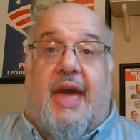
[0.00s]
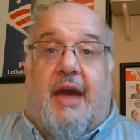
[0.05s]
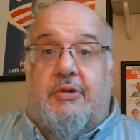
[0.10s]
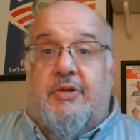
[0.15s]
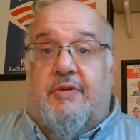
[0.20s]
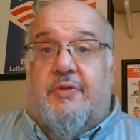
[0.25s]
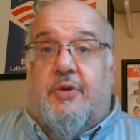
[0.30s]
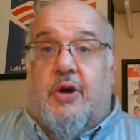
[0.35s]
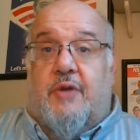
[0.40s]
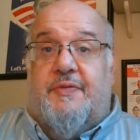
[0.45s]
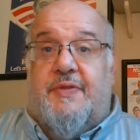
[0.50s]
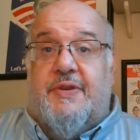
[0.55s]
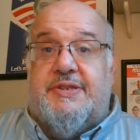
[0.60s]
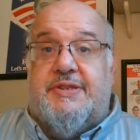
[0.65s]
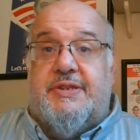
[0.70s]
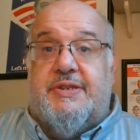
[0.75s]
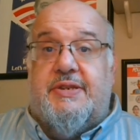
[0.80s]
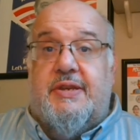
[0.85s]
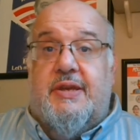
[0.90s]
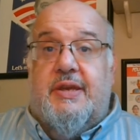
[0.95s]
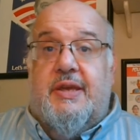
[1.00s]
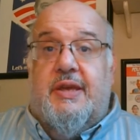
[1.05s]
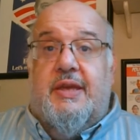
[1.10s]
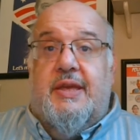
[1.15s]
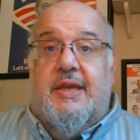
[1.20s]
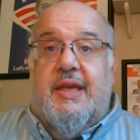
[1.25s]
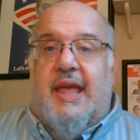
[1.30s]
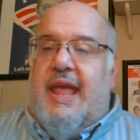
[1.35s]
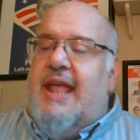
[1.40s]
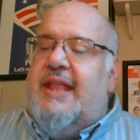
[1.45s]
out of office
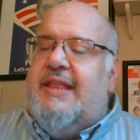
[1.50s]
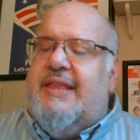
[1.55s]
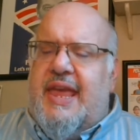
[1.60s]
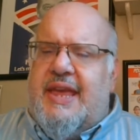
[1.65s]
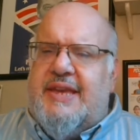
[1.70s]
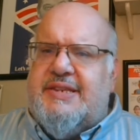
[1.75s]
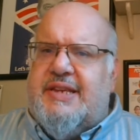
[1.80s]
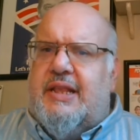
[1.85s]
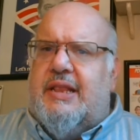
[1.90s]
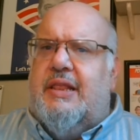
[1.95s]
it takes a